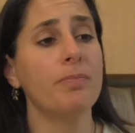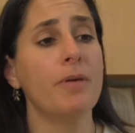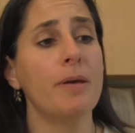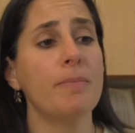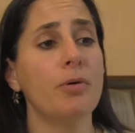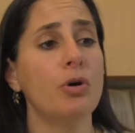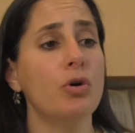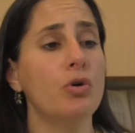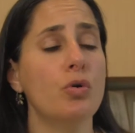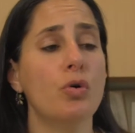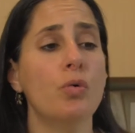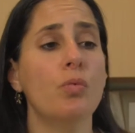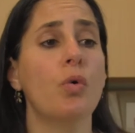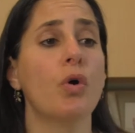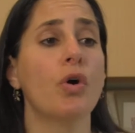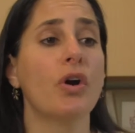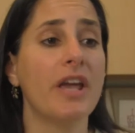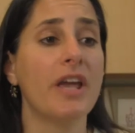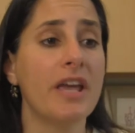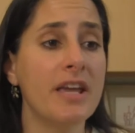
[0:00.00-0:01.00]
people who
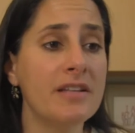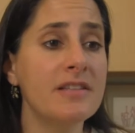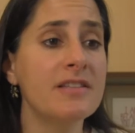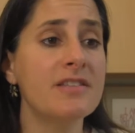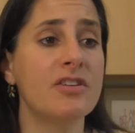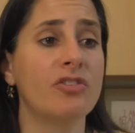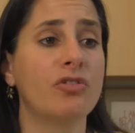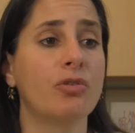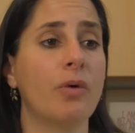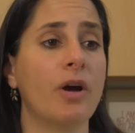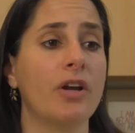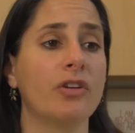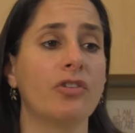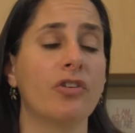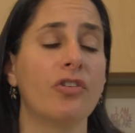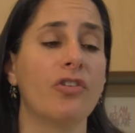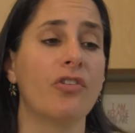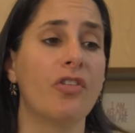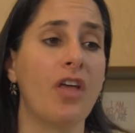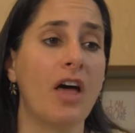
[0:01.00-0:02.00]
were in
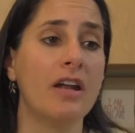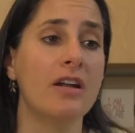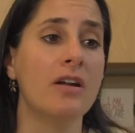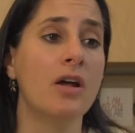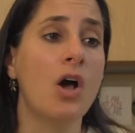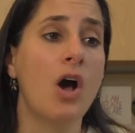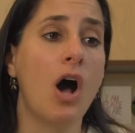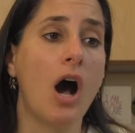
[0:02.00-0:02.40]
situations that